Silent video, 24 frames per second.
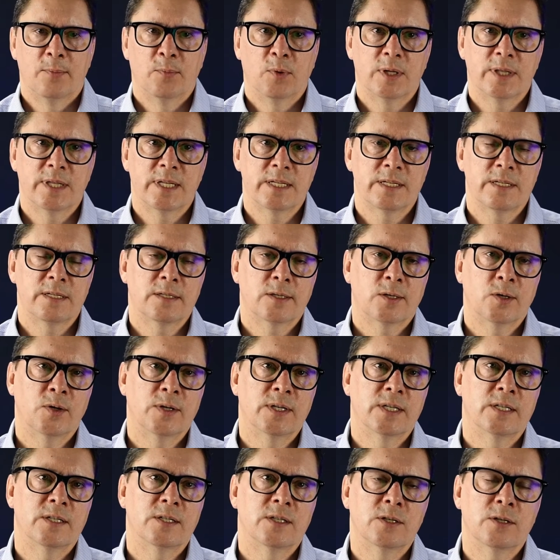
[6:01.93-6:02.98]
what this is going
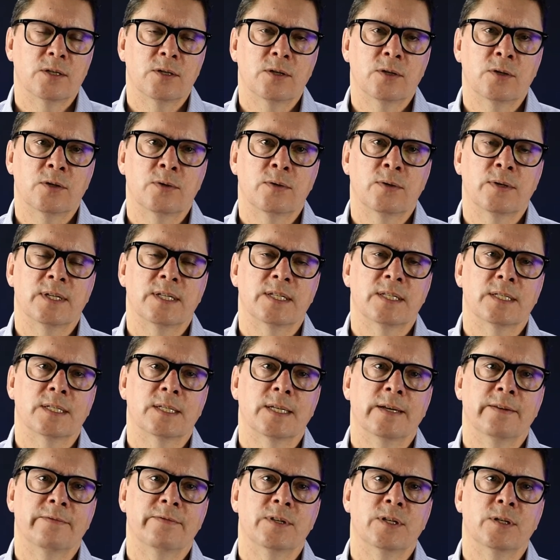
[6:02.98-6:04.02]
to do is
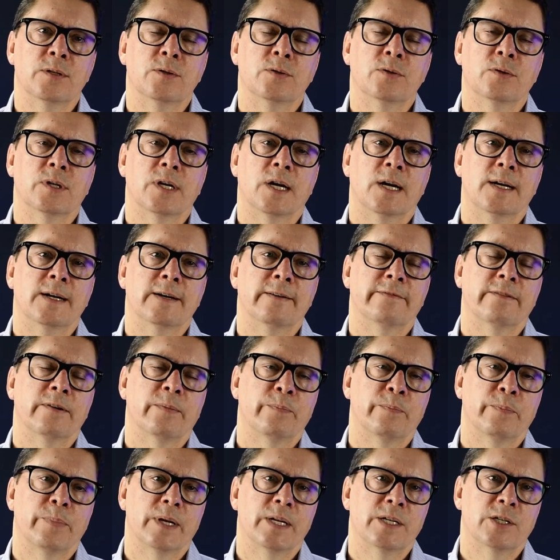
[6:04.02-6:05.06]
give you kind of a
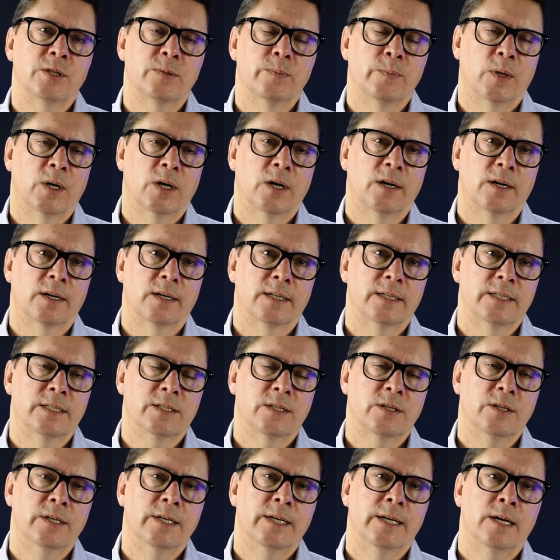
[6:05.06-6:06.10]
benchmark. It's
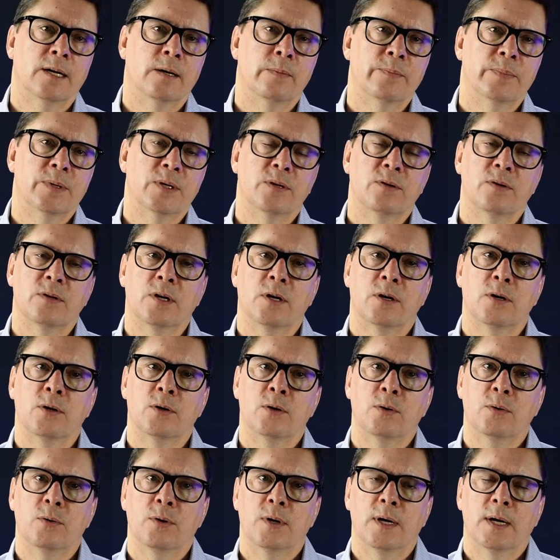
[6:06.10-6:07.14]
going to help you
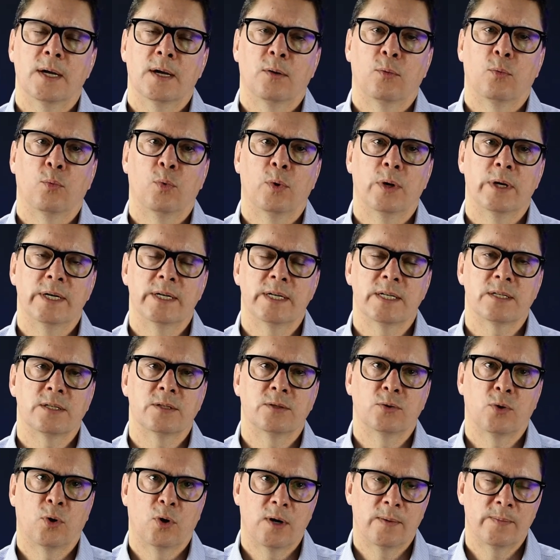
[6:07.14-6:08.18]
know what is
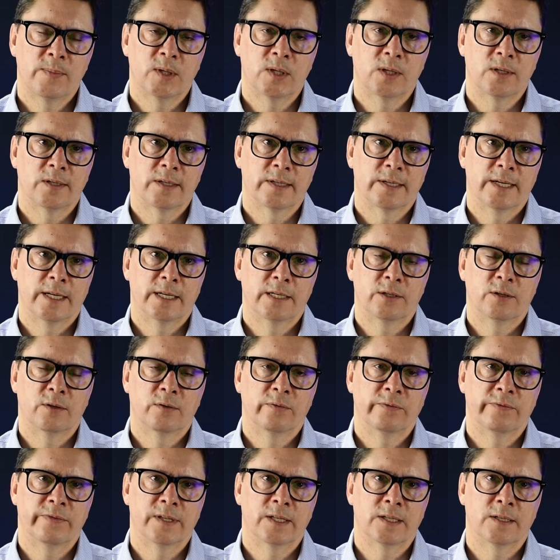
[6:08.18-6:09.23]
normal in your
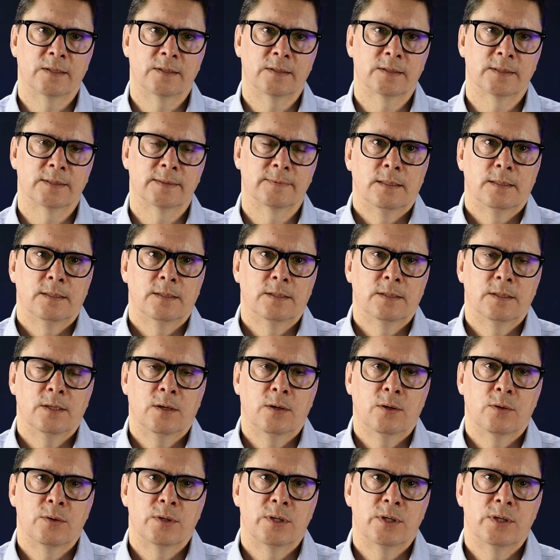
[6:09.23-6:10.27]
field.
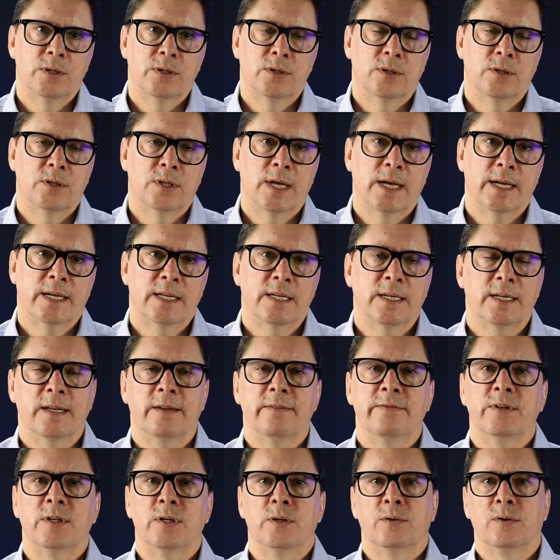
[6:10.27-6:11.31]
So you, that can
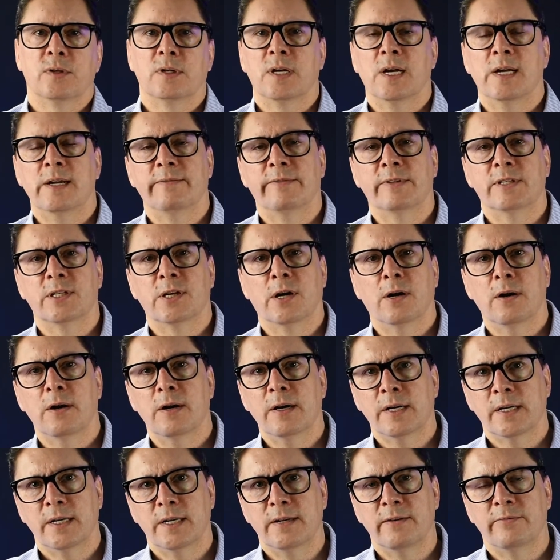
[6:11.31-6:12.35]
give you kind of a
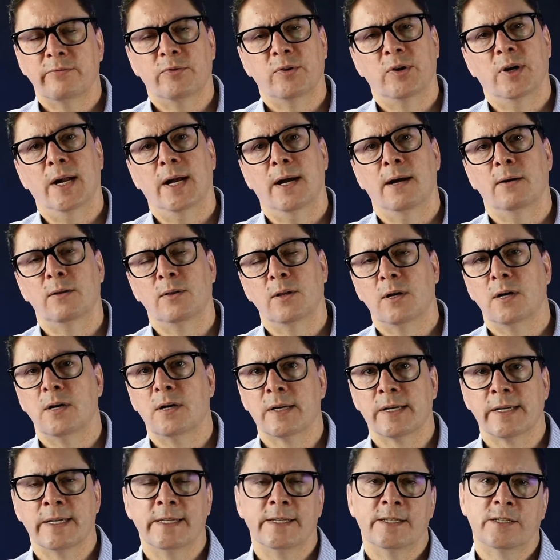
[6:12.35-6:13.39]
target for how
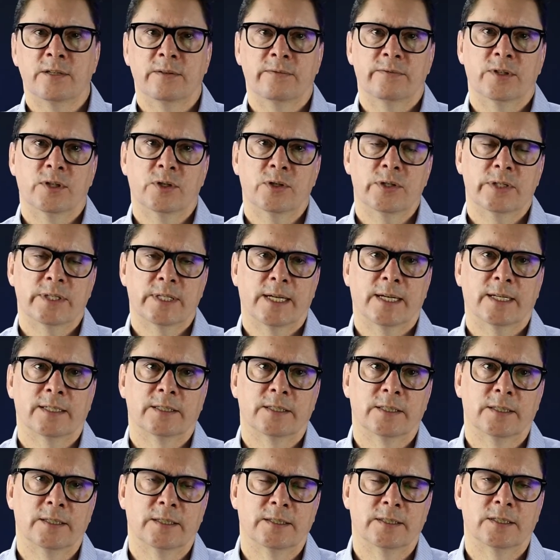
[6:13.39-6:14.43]
long each of your
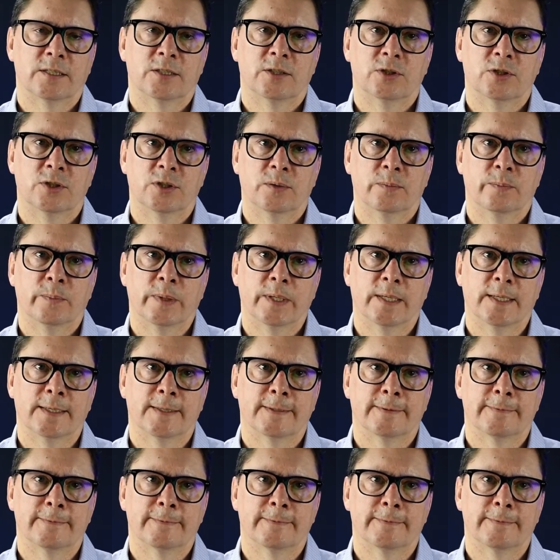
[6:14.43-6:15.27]
sections should be.